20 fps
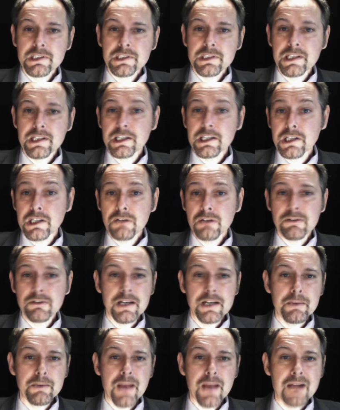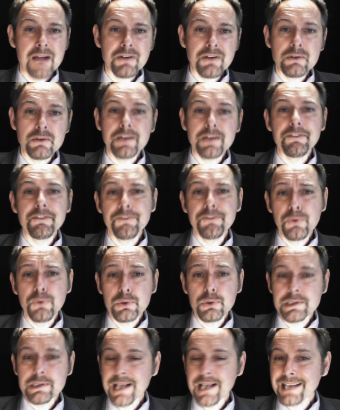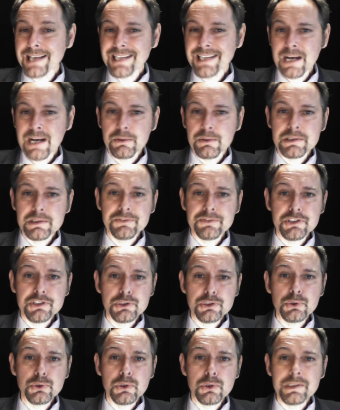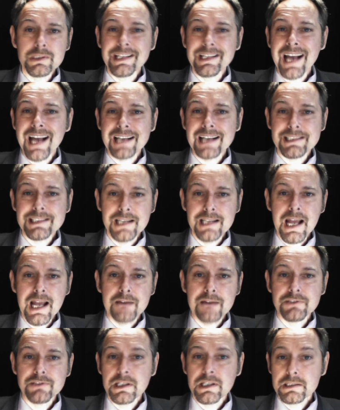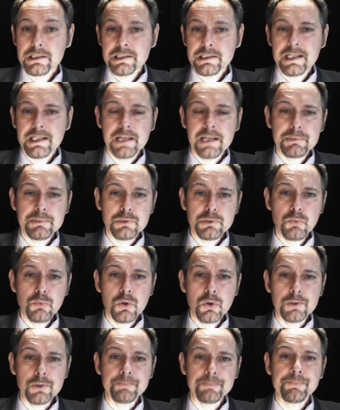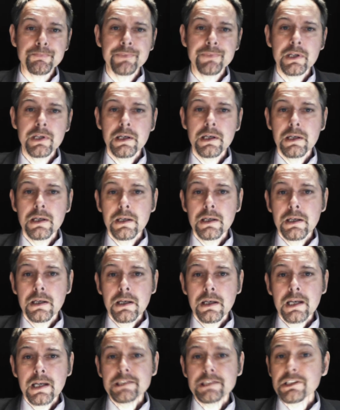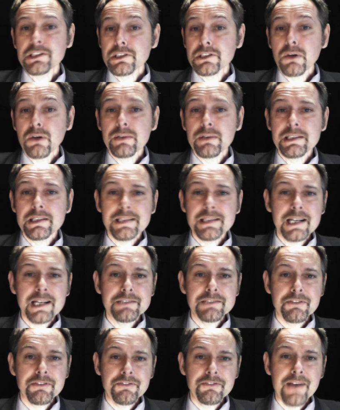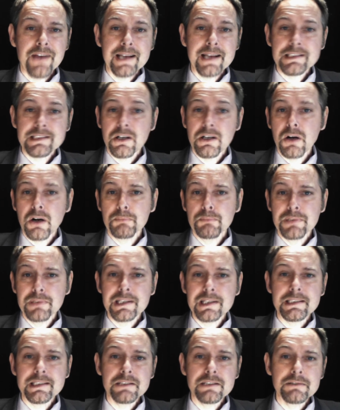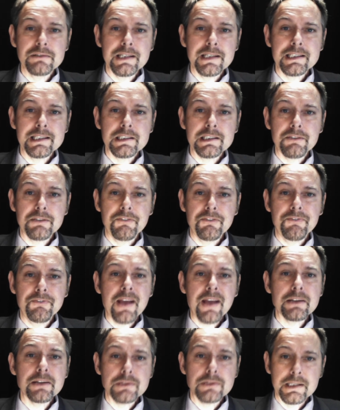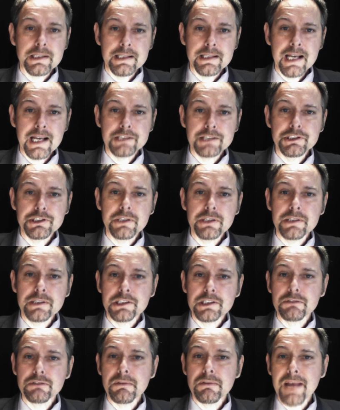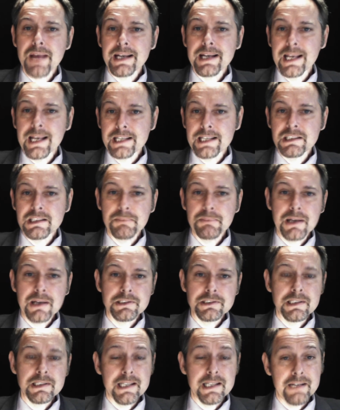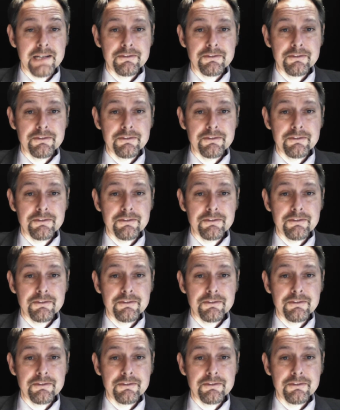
us that currently we have only 48 hours of stored gas left to keep us warm. It's a sorry state of affairs, and our political leaders have failed in their duty to remain independently